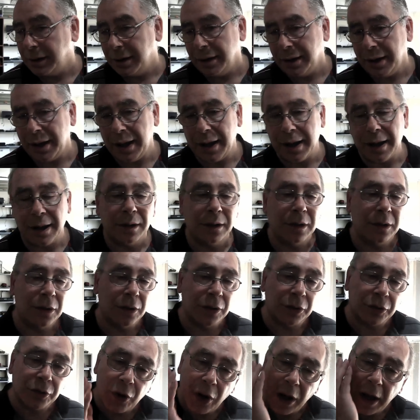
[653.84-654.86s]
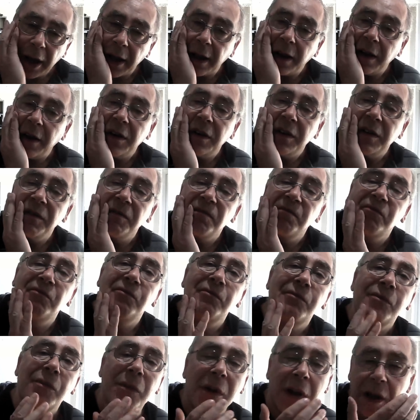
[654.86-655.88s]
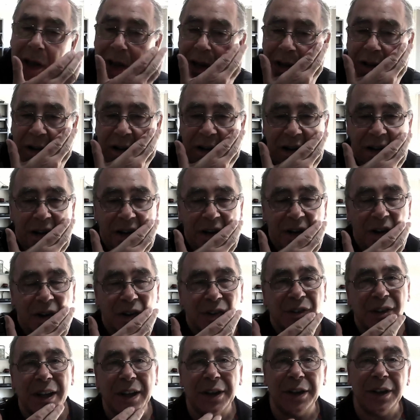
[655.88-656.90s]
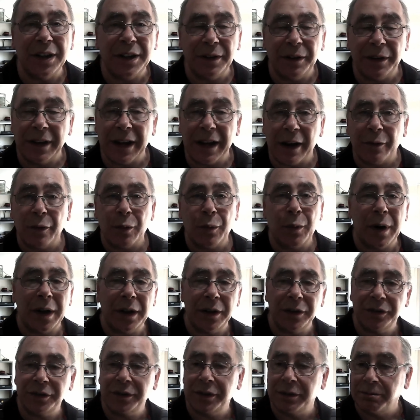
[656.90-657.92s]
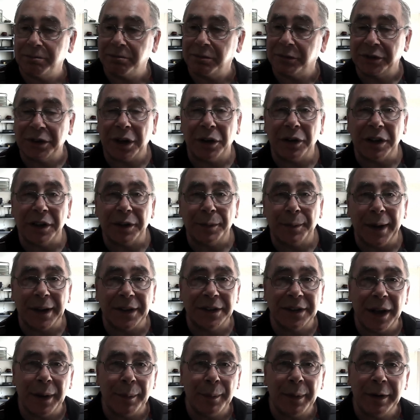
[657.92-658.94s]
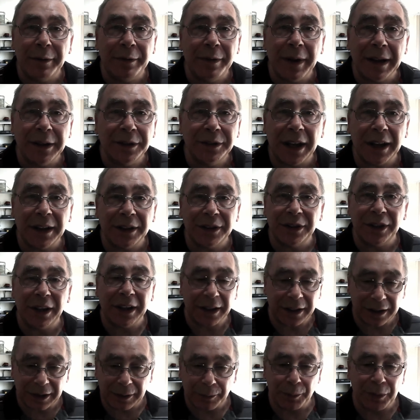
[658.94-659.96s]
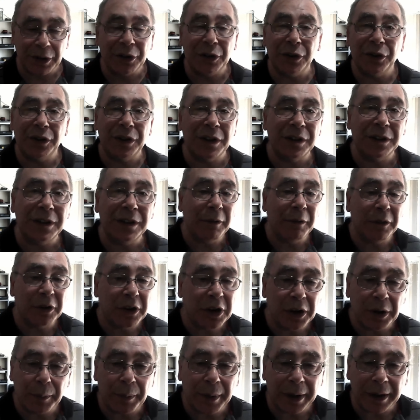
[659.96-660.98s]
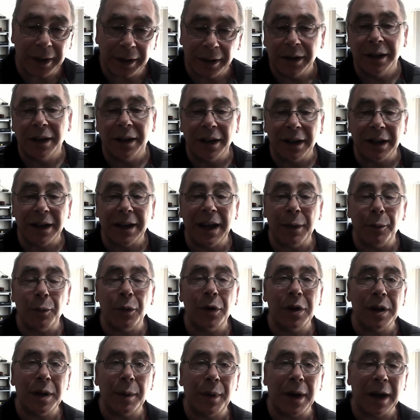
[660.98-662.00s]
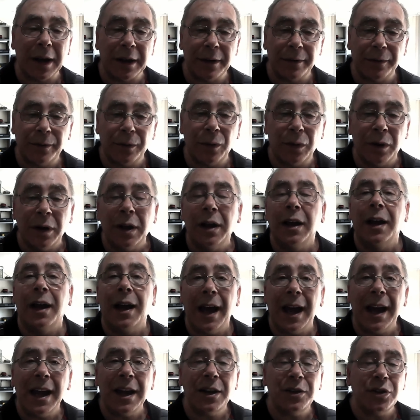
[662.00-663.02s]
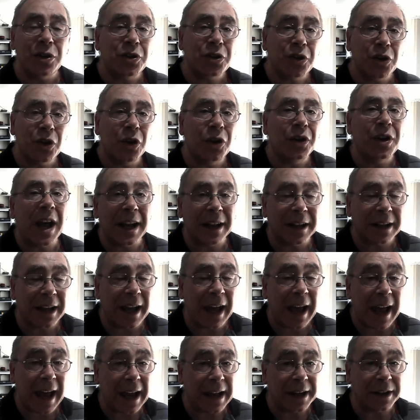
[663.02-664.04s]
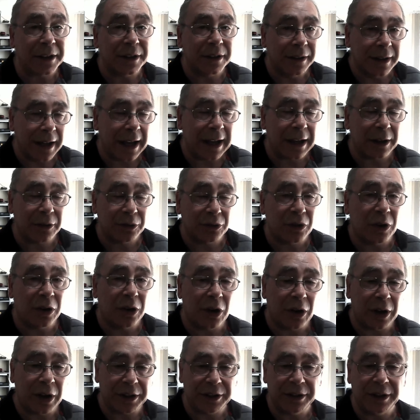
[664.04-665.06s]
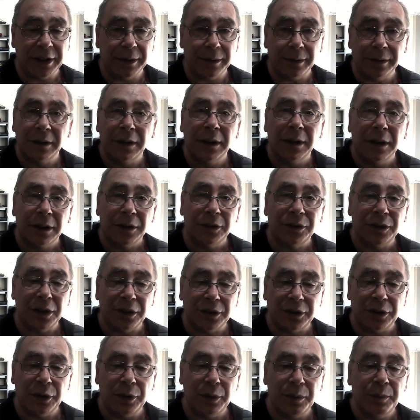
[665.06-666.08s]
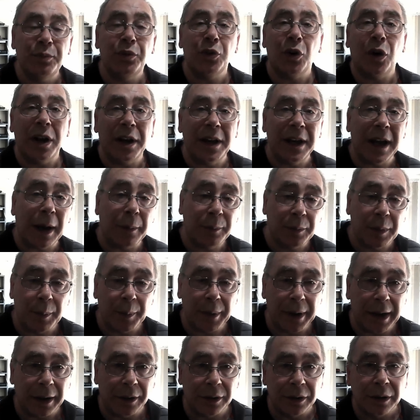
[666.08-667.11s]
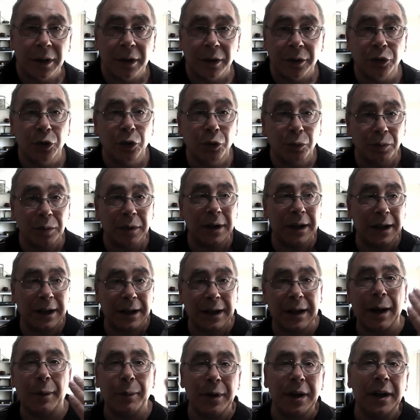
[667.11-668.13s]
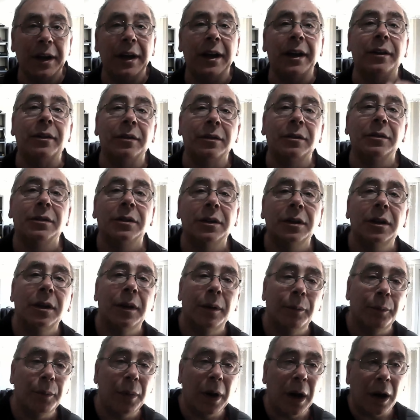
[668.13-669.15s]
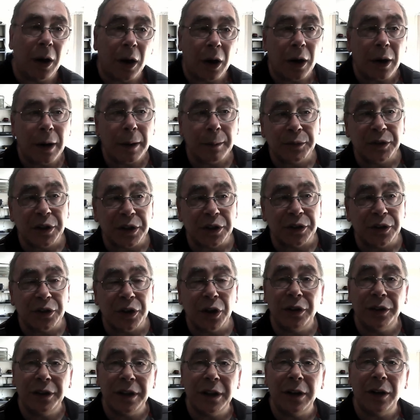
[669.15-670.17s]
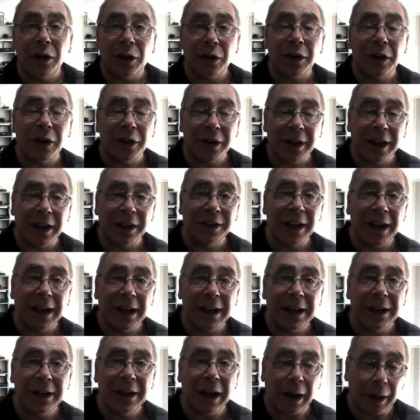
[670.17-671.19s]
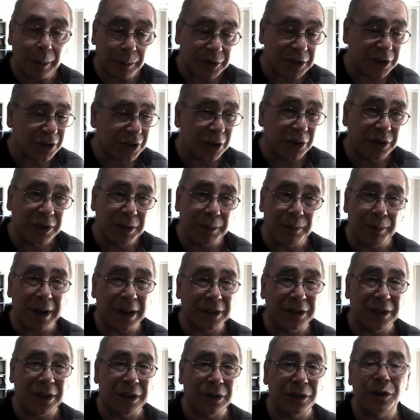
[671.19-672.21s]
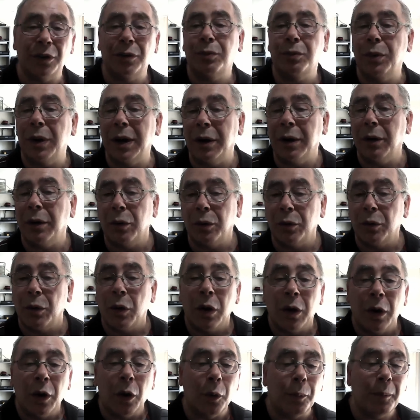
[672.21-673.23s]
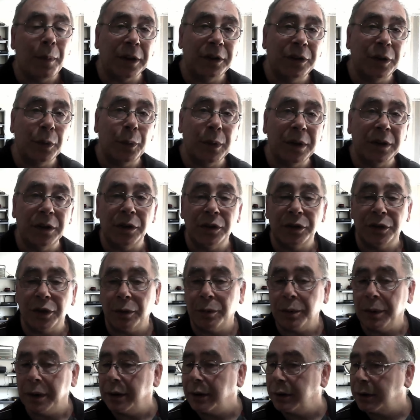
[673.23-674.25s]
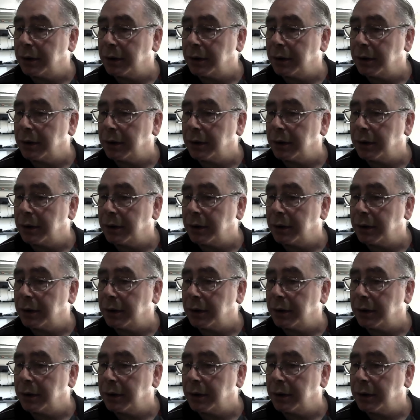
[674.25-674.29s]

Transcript: Yeah, looks alright. Like I said in the other ones, don't expect it to be fantastic because it's going to be. You get what you pay for, and you should add extra lighting just to brighten up a bit. Normally coming in, but I'm just using, like I keep telling you, I'm just using basic software or basic Windows software.